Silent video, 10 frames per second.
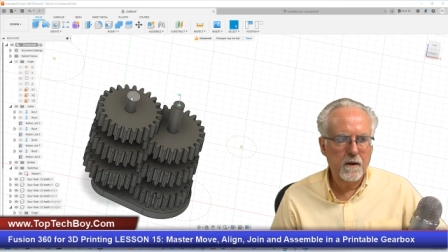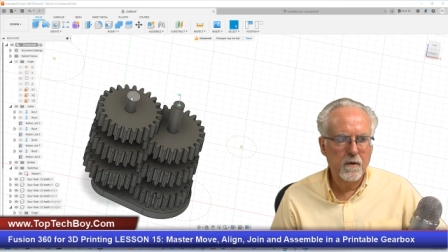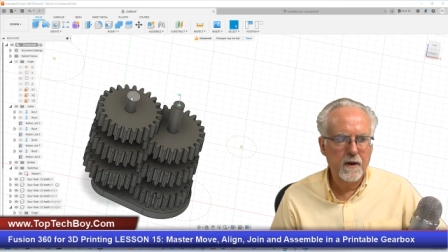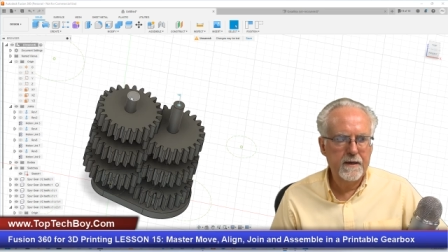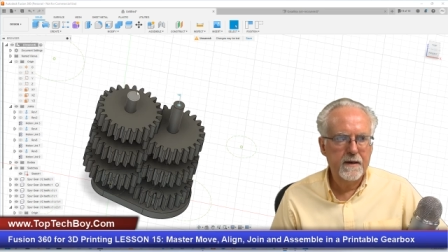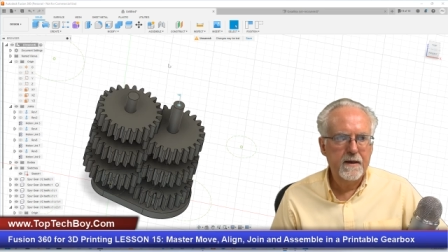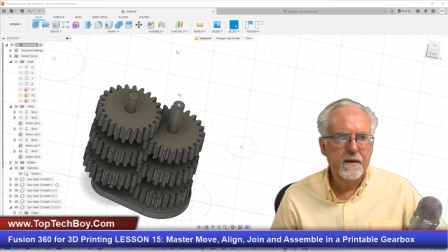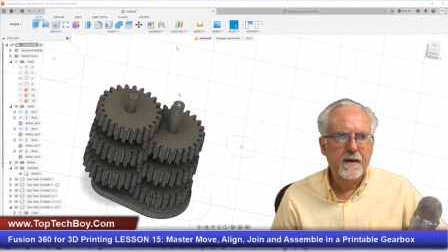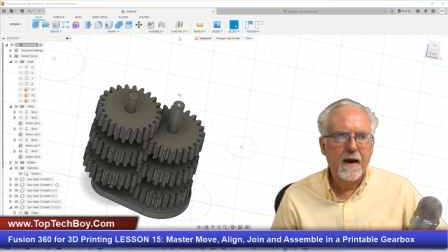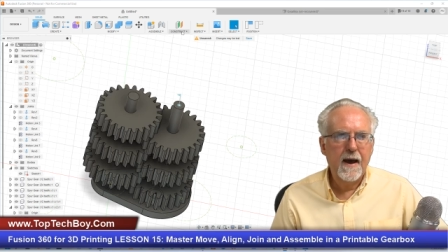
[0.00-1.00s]
All right,
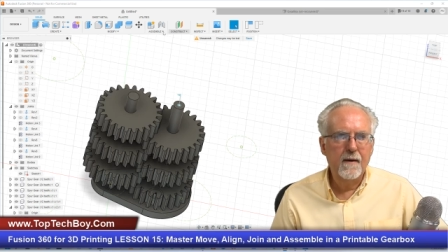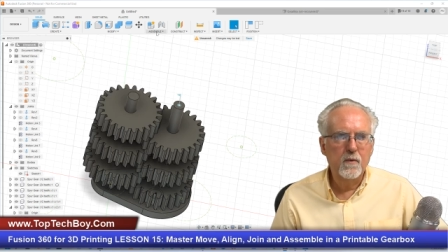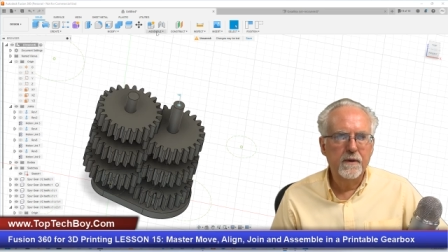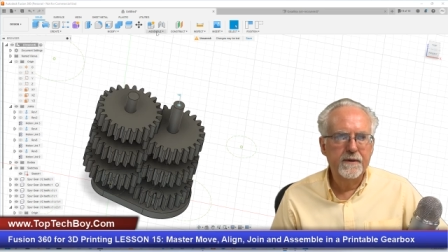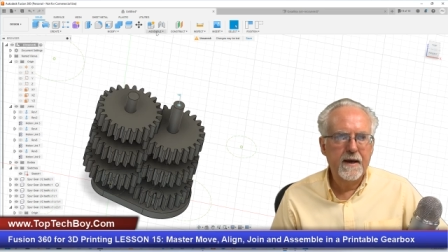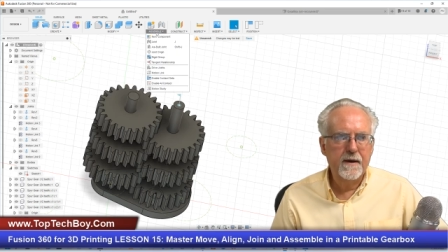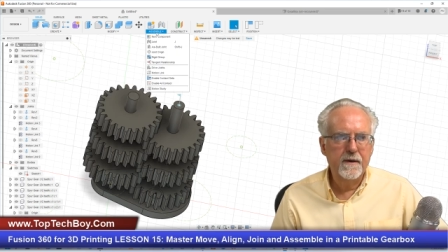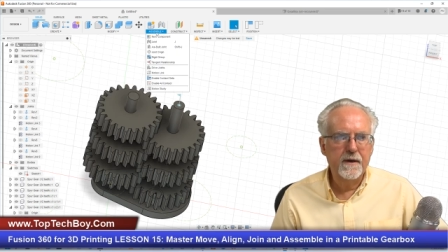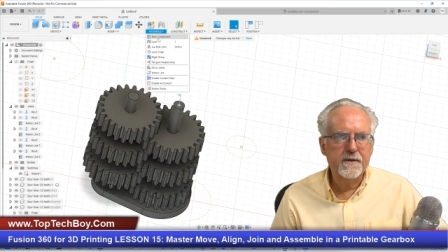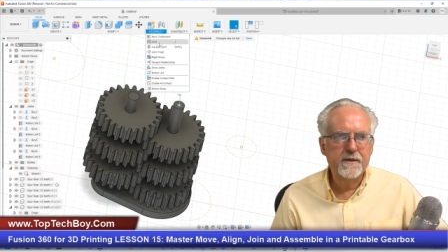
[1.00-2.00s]
I will
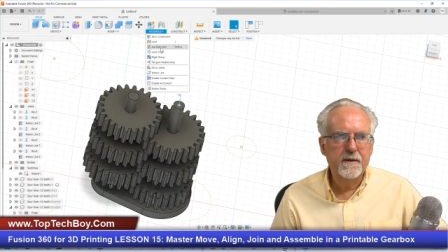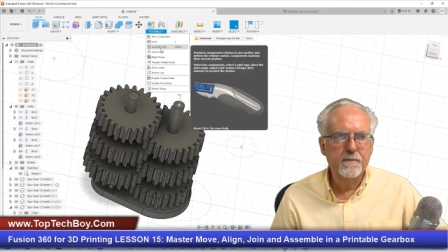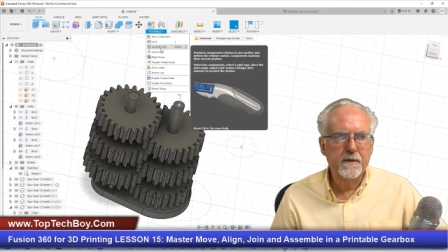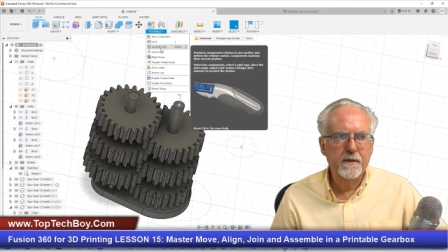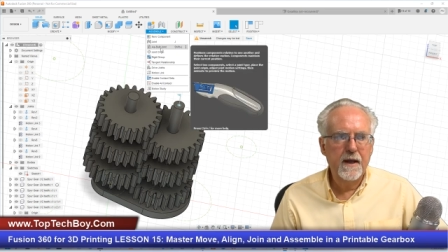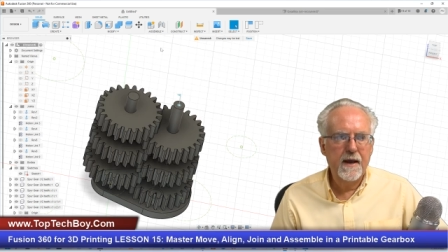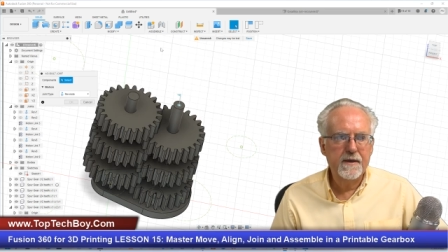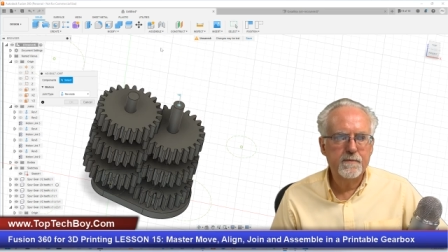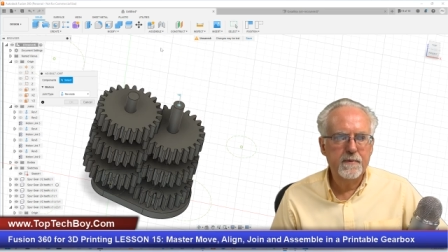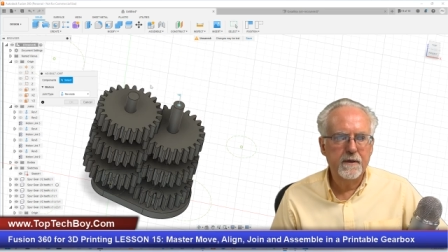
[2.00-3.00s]
now assemble
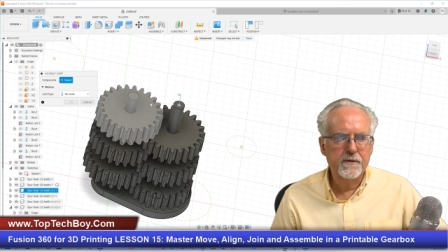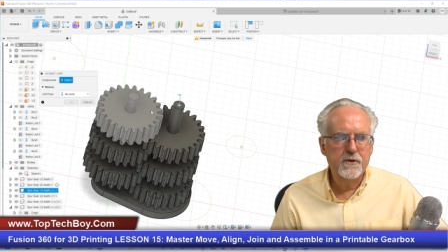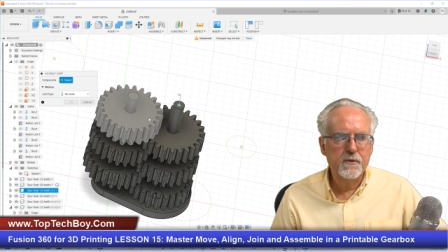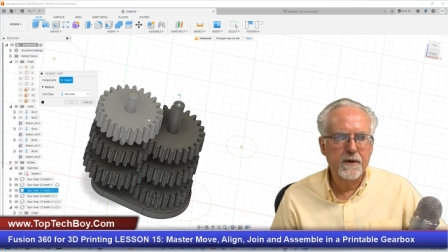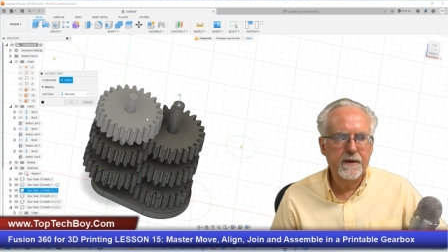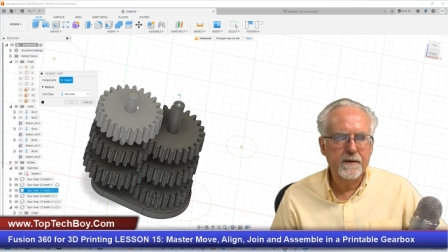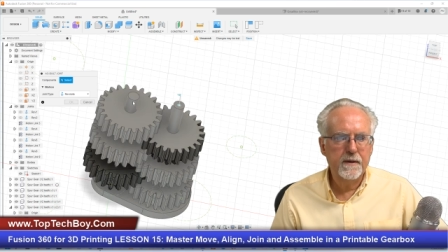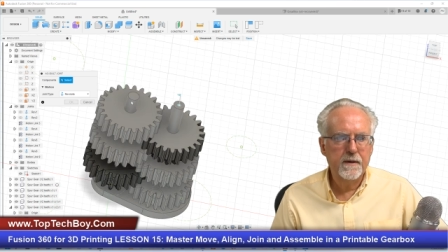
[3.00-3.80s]
as built joint